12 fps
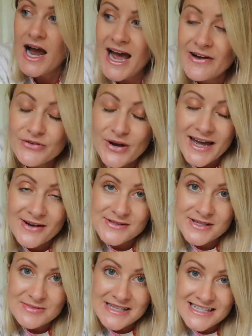I have got a
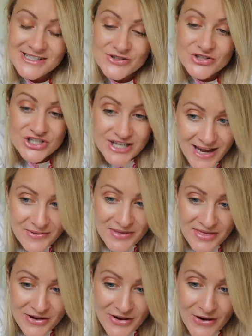house update to share
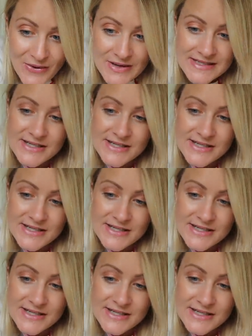with you,